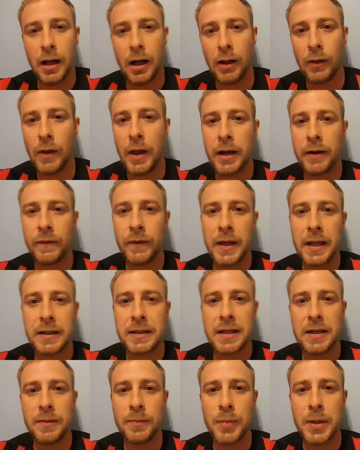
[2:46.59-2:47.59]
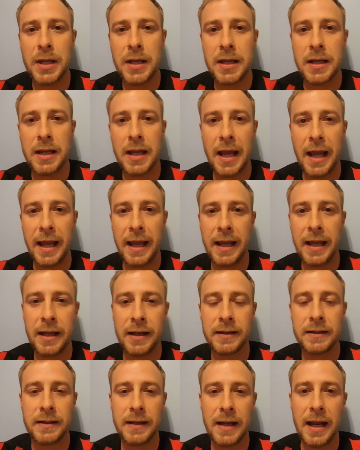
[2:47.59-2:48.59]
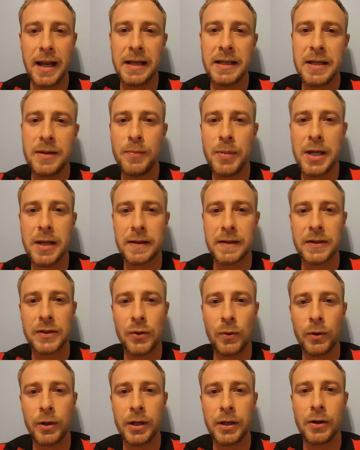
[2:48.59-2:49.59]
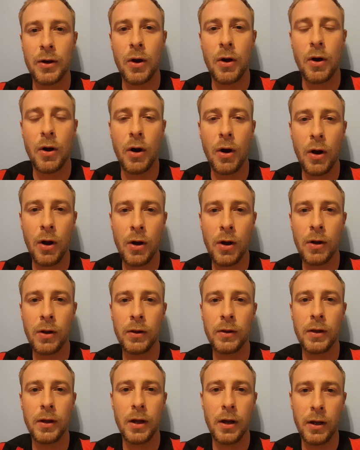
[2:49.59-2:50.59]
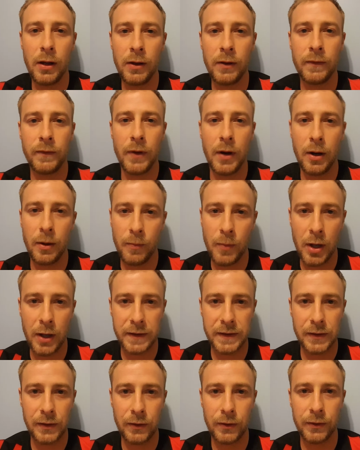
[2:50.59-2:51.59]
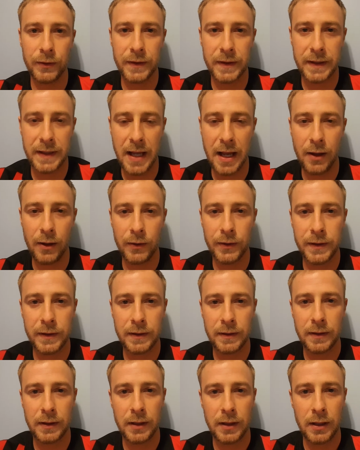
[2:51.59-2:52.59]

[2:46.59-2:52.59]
a lot of ATP, and ATP is stored in all of our muscle cells.